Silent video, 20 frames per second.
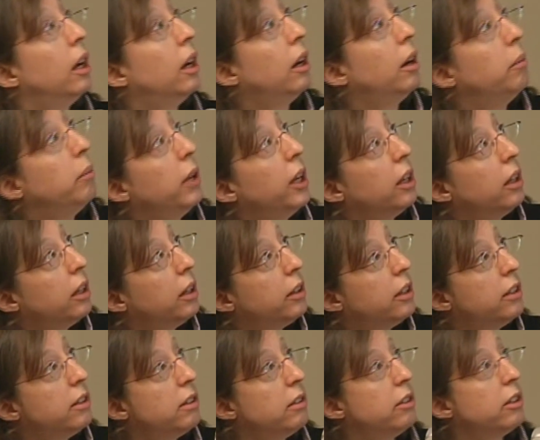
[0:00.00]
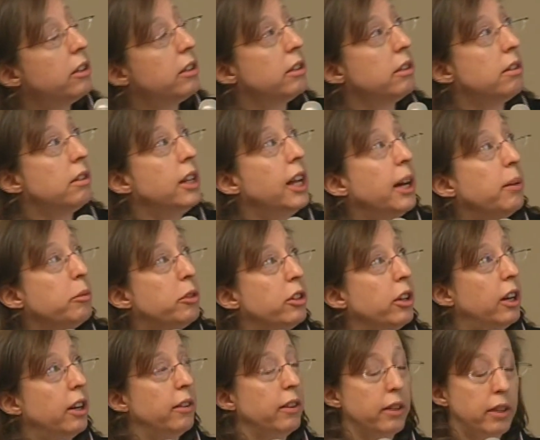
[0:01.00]
And this is just a
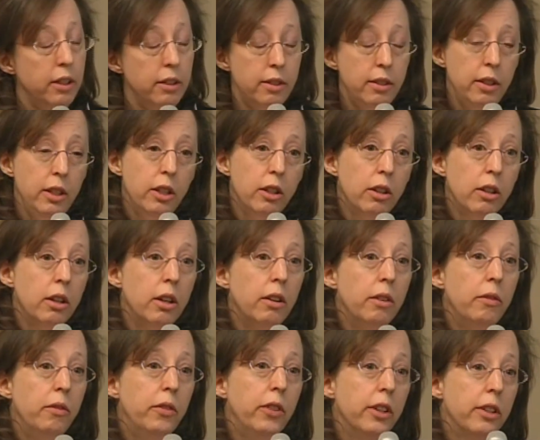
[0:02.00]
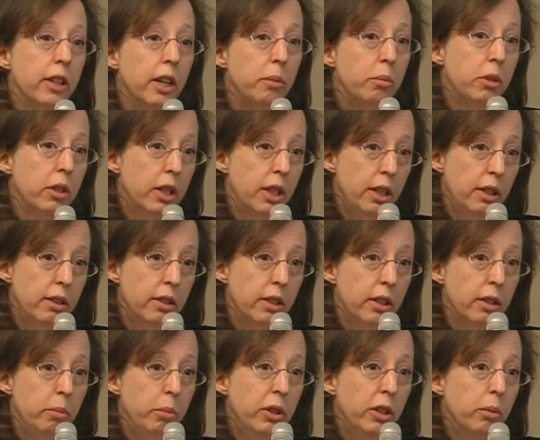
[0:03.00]
snapshot this year of the types of things
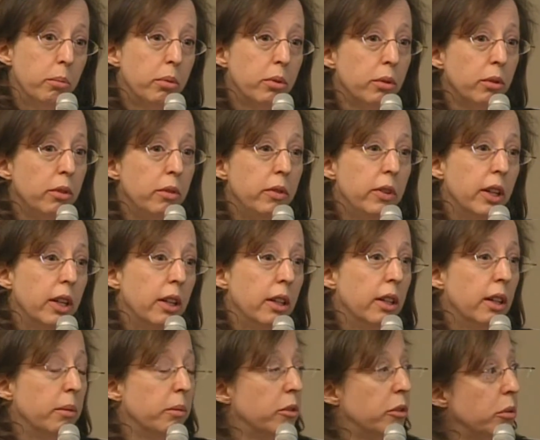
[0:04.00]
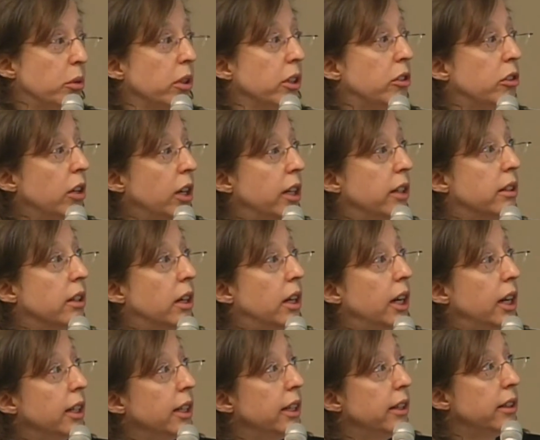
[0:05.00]
that have been approved, and I'm really trying to
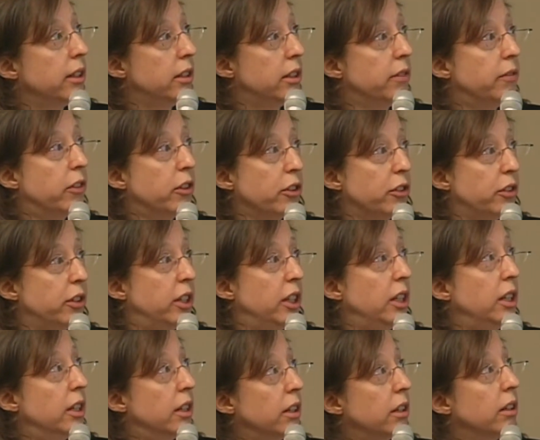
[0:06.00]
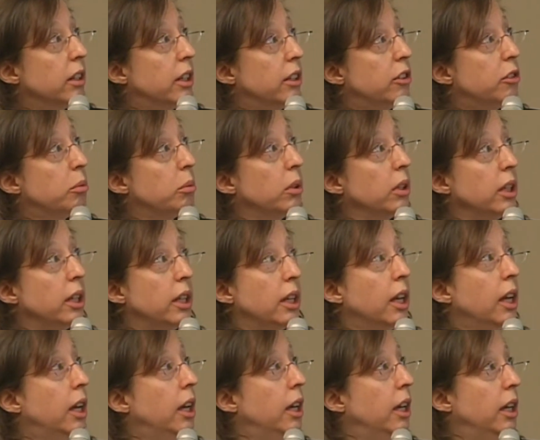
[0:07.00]
highlight the diversity here. It's really
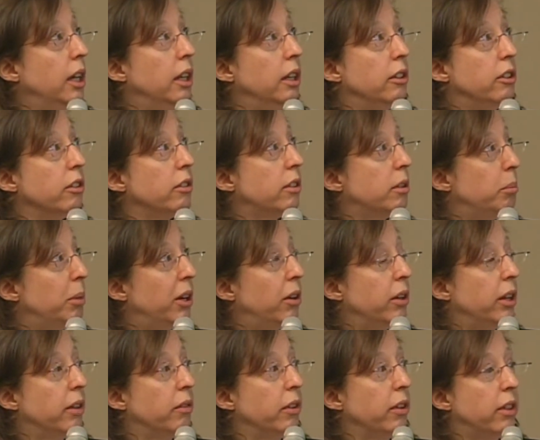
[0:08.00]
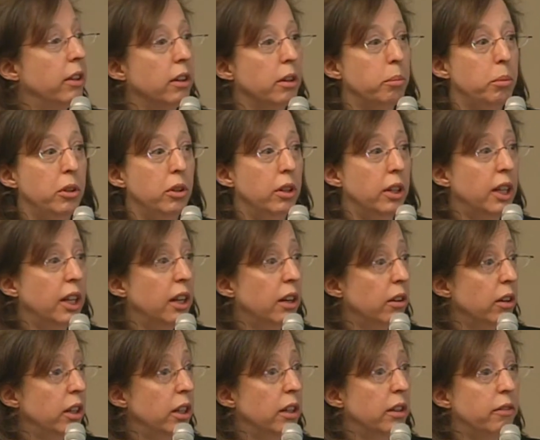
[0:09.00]
in just about every therapeutic
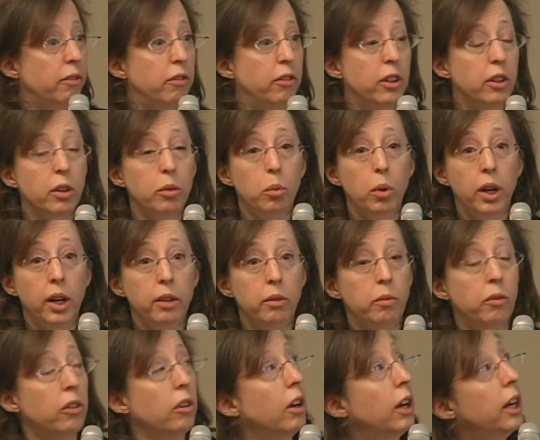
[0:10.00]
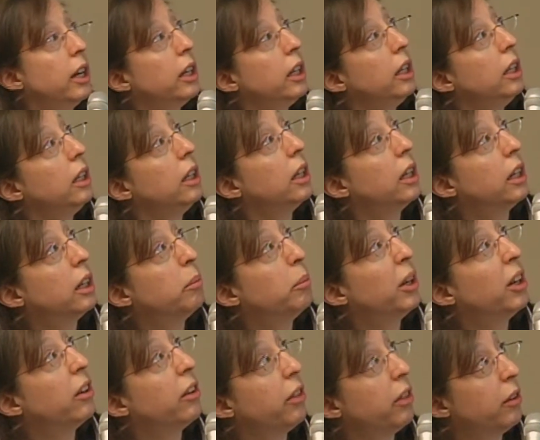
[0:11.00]
area, very wide variety, and
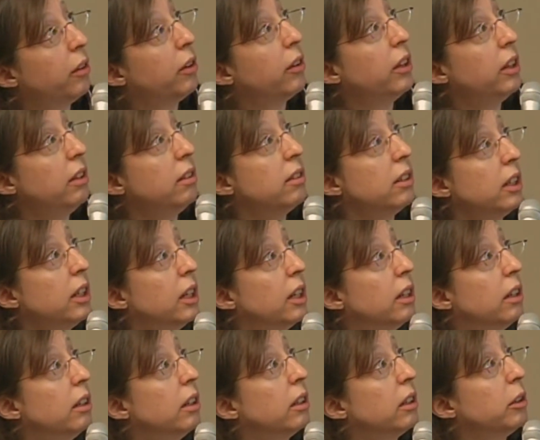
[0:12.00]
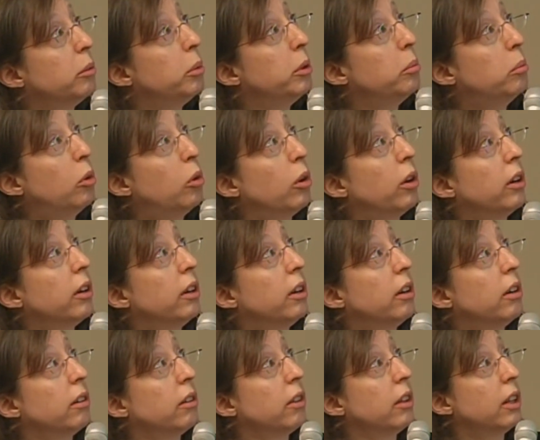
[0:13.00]
about a third of these, again, a little bit more,
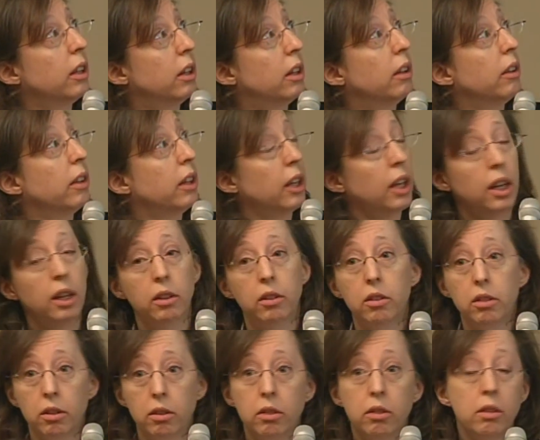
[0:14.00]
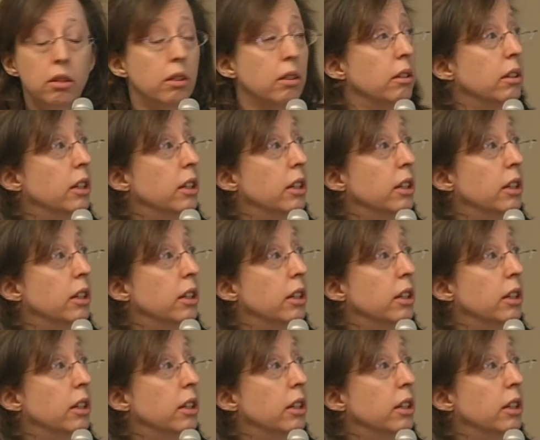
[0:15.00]
are the cancers.